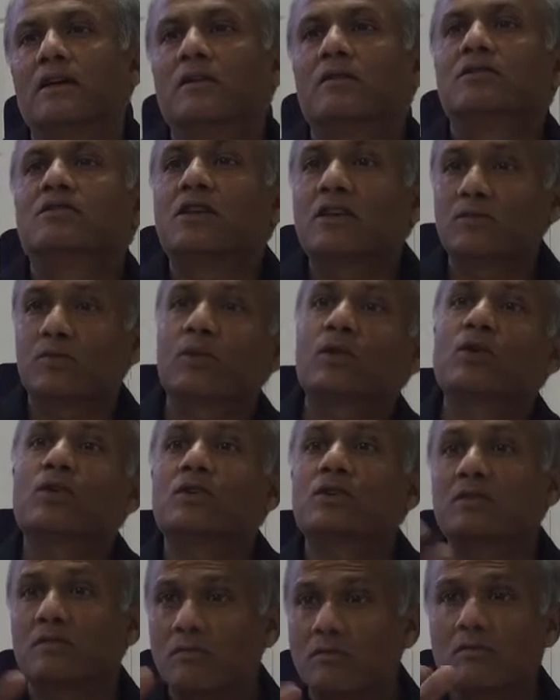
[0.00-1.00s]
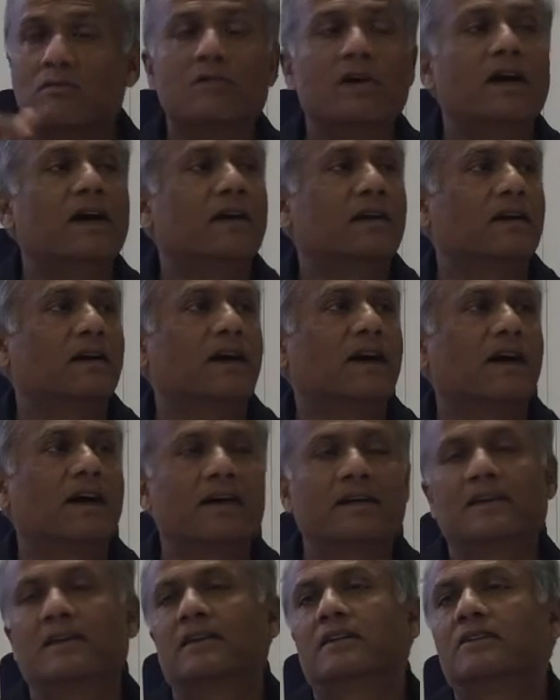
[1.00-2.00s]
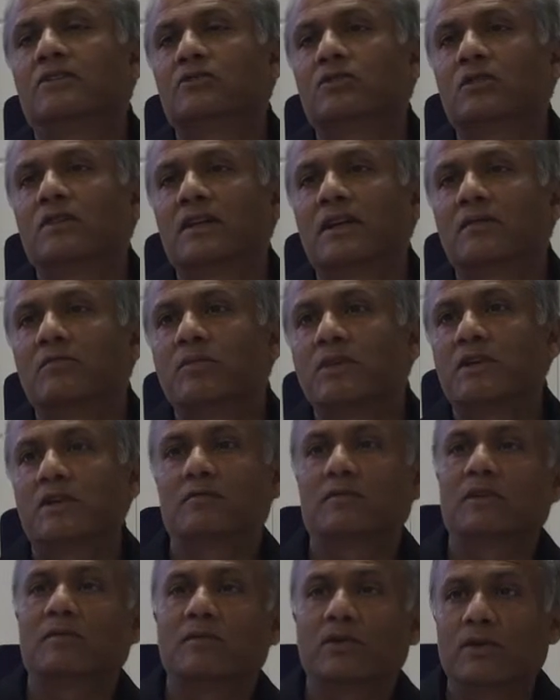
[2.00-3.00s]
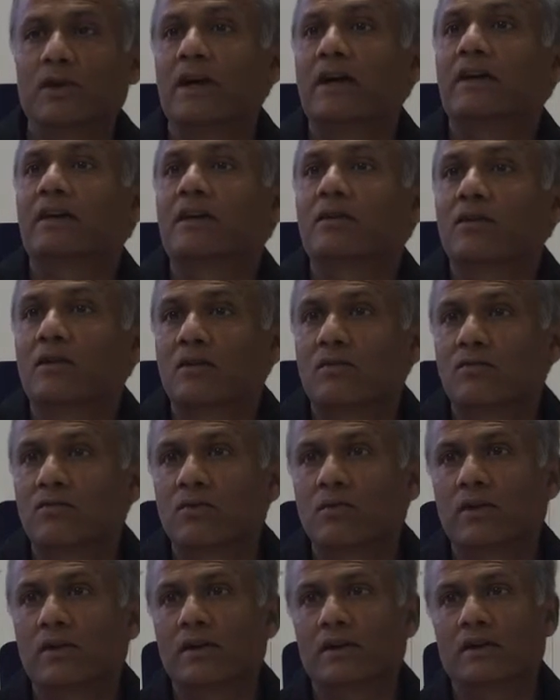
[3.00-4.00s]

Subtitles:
Just because my eye is on that BMW I cannot afford.